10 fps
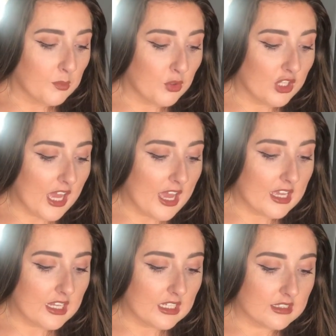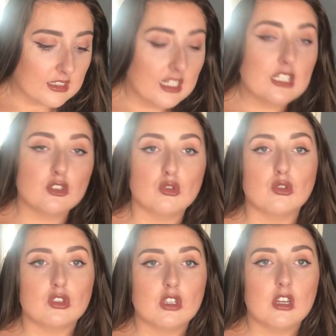But yeah, it is
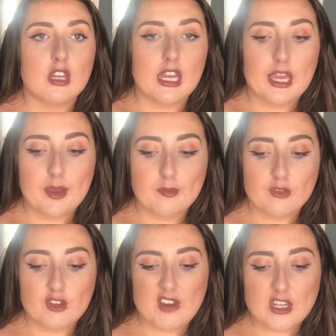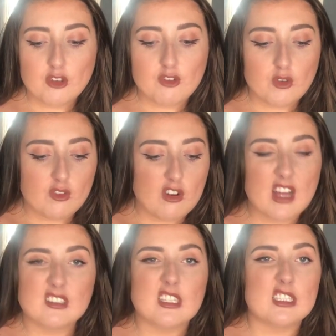good. For the value of over
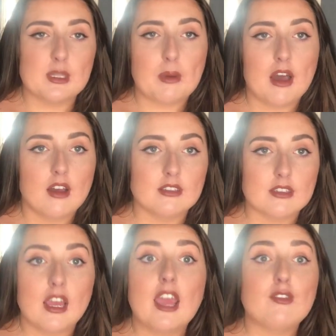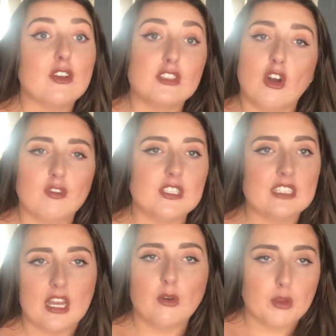around £60, if I'd
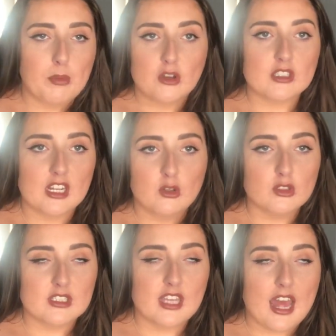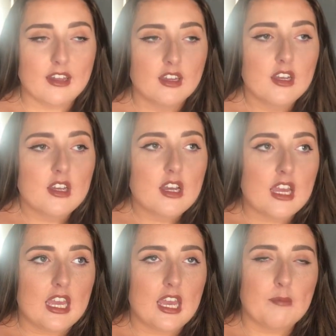obviously take out the box that I ordered again,
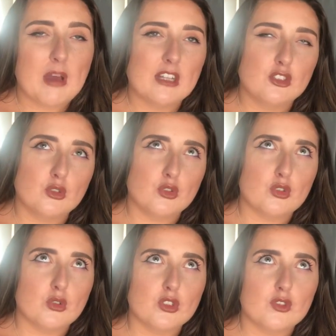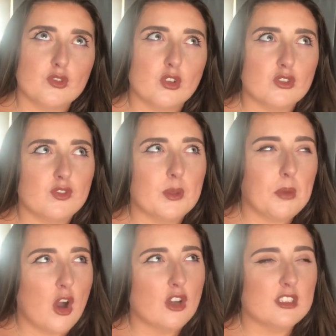and do sort of, because for the
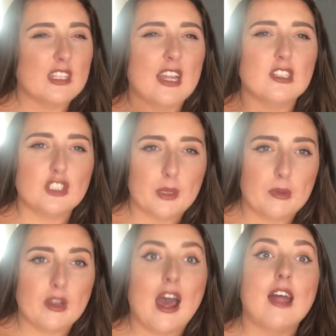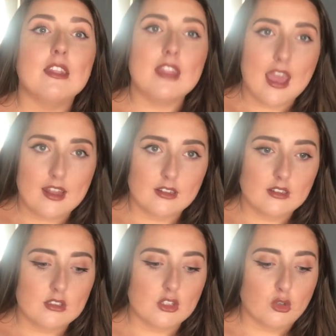box, then shipping, and
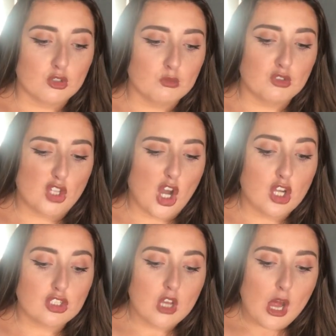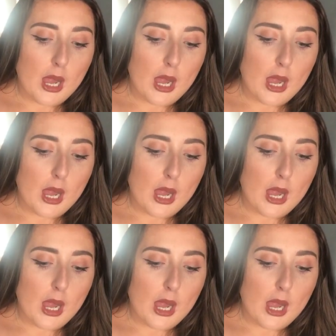then the customs charge.